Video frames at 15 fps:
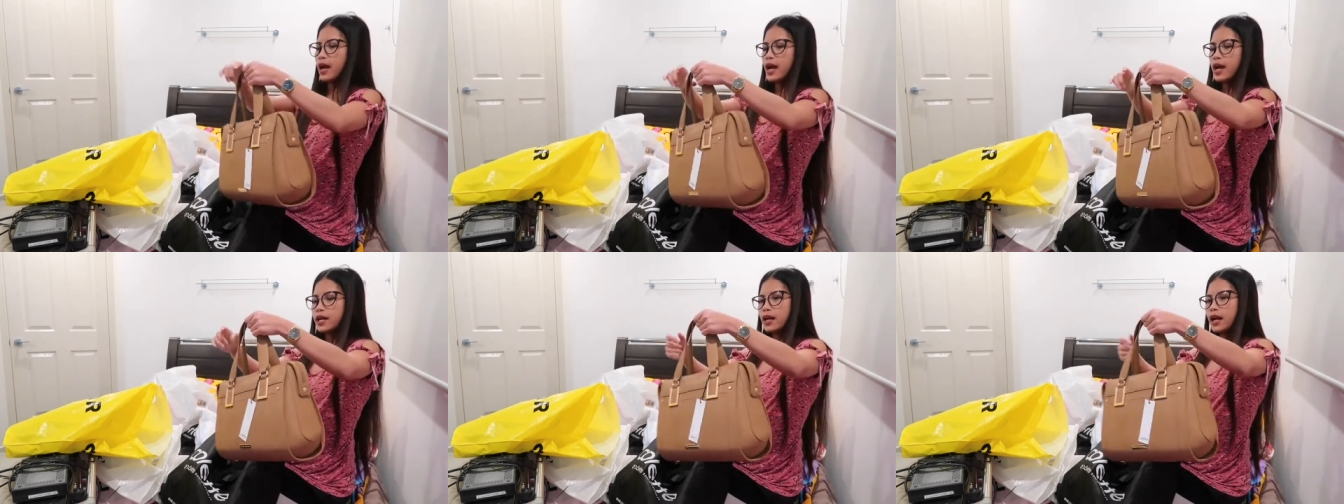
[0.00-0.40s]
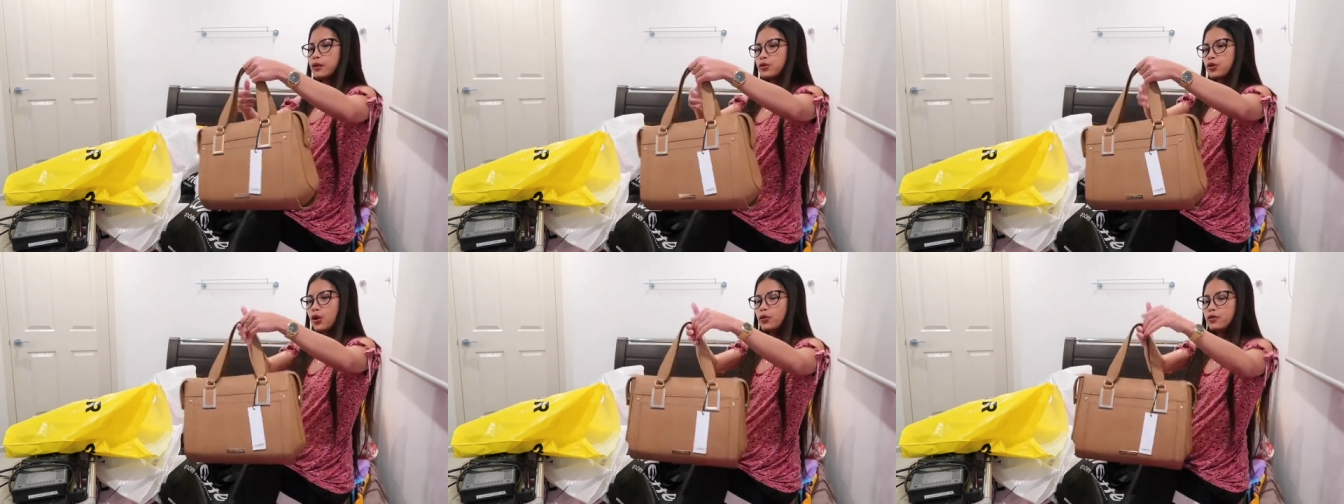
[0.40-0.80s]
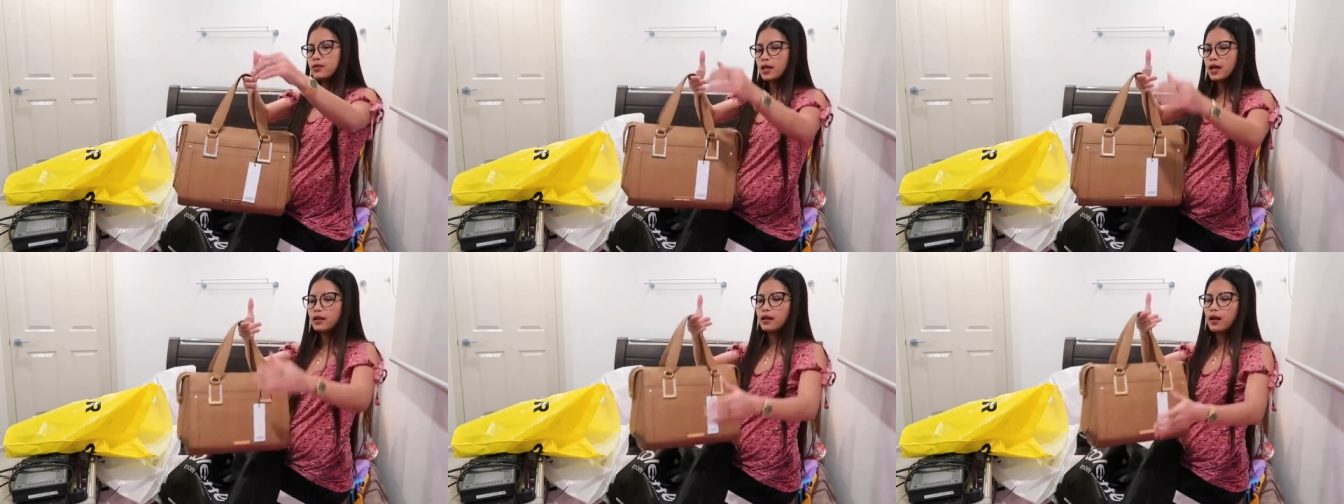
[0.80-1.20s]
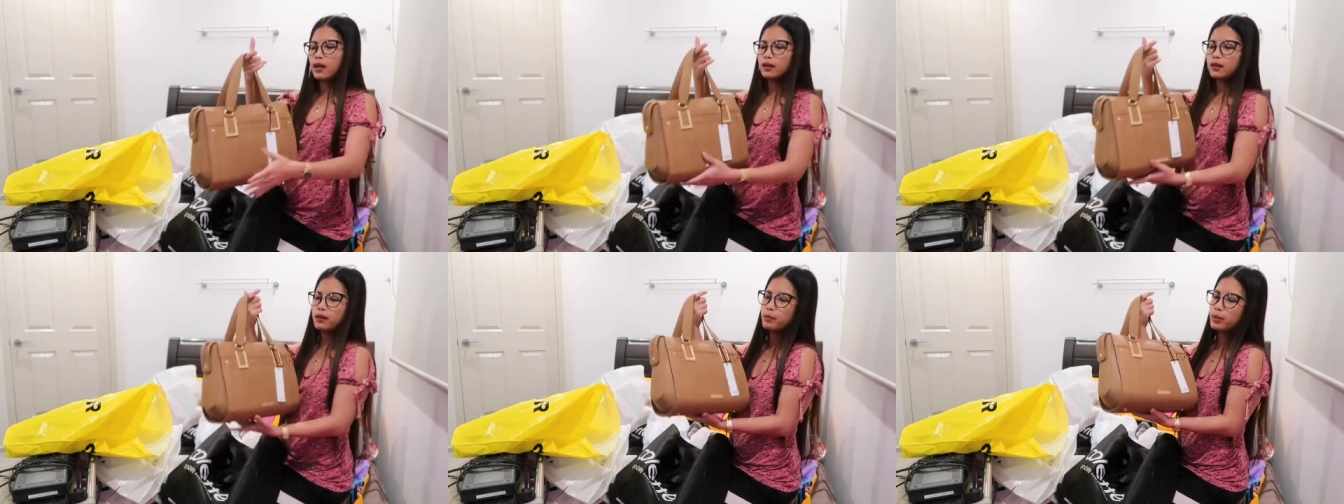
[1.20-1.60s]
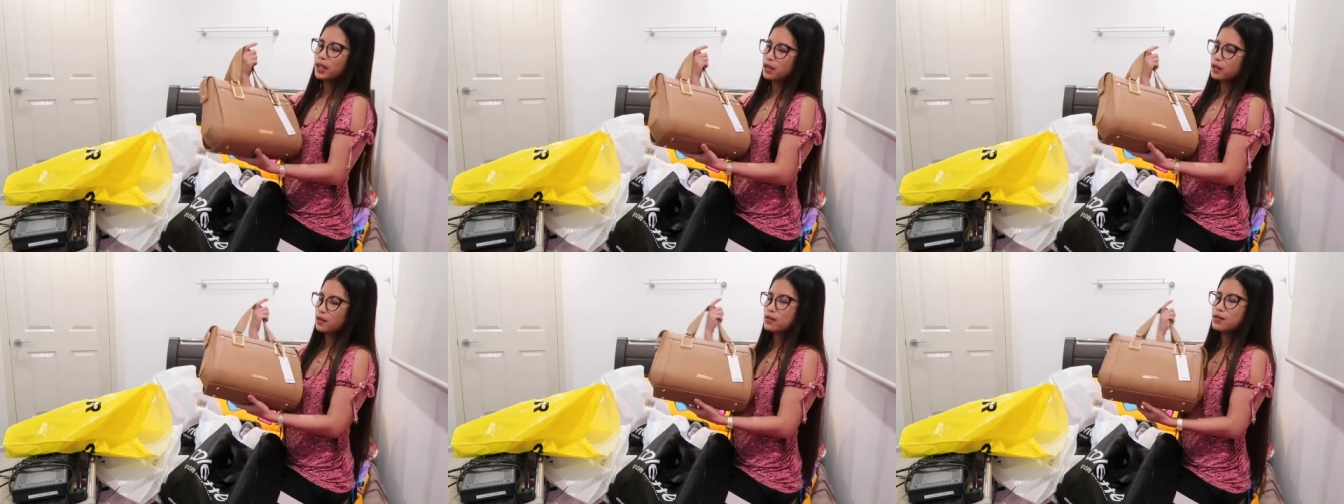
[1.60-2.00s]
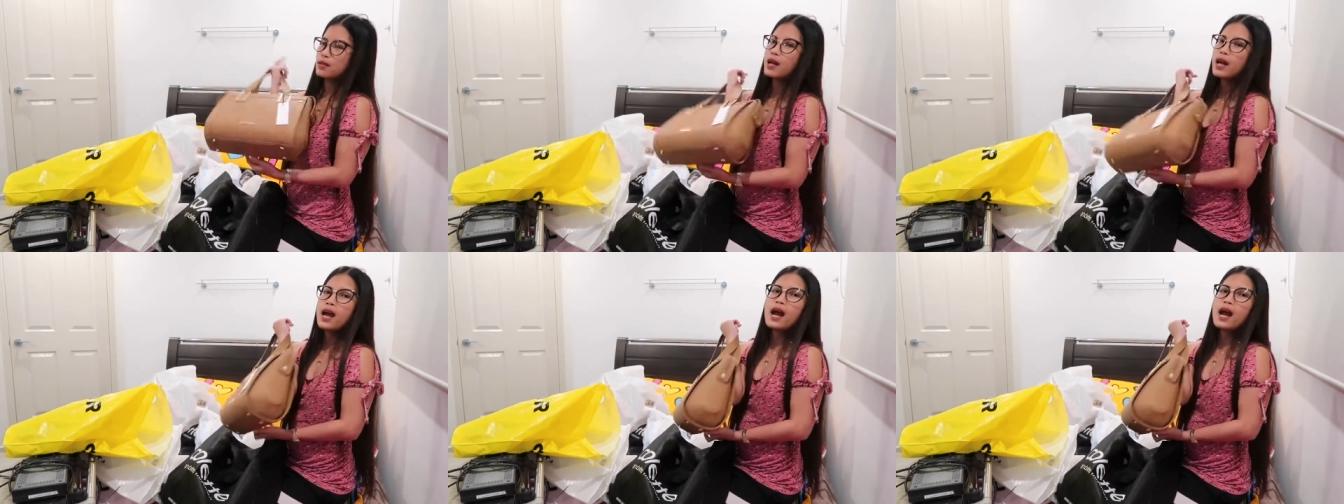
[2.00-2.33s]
And I chose that color because